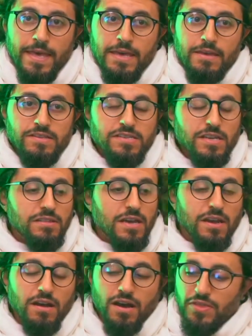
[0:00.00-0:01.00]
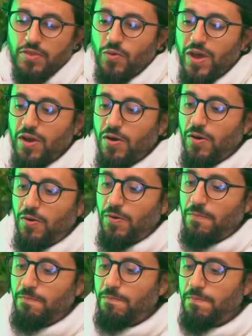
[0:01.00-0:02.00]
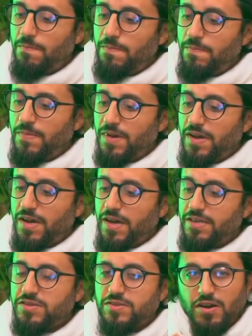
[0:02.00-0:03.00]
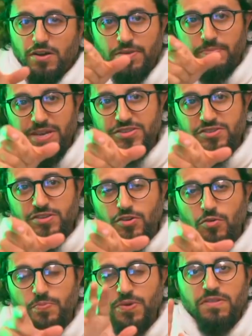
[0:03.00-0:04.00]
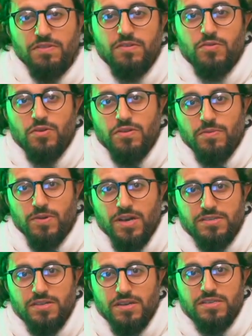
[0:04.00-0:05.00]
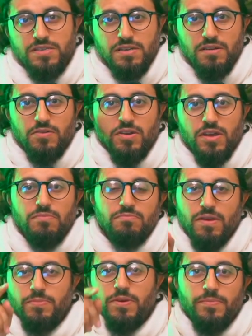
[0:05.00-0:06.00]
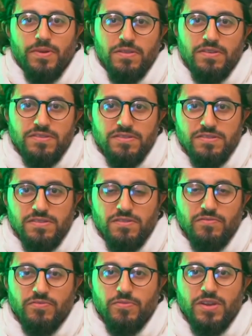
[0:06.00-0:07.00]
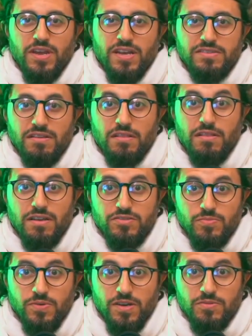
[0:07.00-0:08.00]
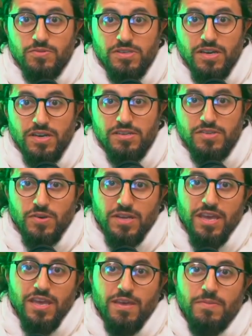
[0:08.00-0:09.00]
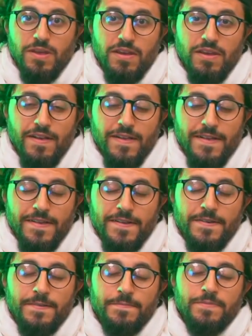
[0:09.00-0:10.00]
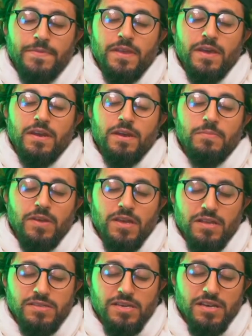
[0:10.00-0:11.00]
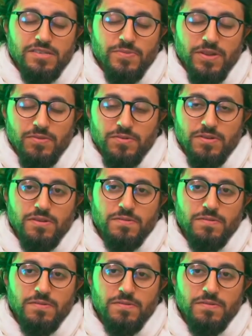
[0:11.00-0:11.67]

He said, then on the way home, I saw the masjid open, the door of the mosque. I said, okay, maybe I'm, this is for me to ask Allah subhanahu wa ta'ala. So I came in, and I began to ask my Lord.